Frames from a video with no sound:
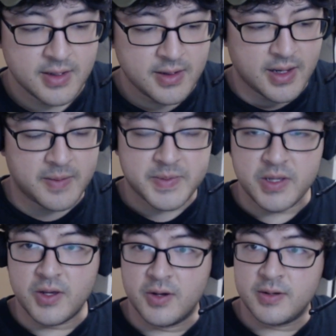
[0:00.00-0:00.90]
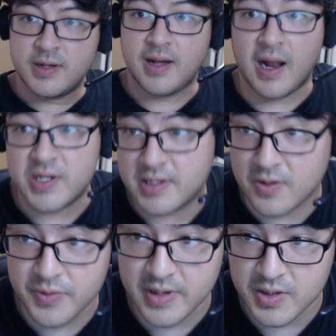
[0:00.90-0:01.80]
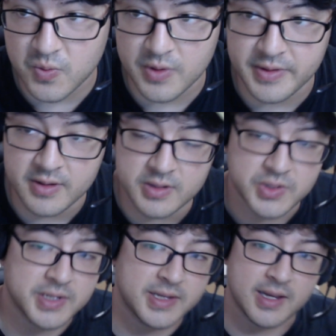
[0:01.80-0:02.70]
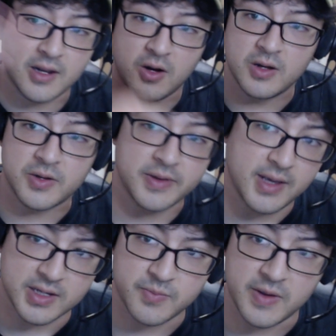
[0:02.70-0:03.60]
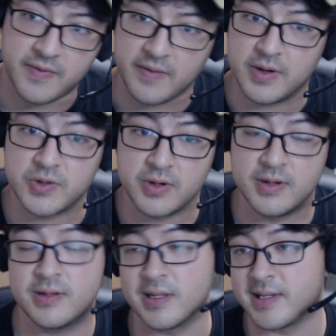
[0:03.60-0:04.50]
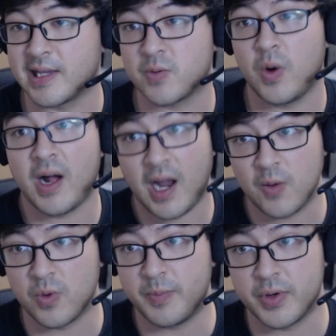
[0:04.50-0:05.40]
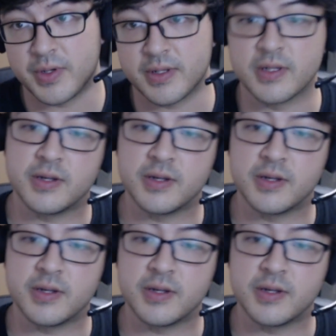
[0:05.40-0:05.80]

up to you. I just don't think it's worth it. Just stick it all into the S&P 500. At least that's what I would personally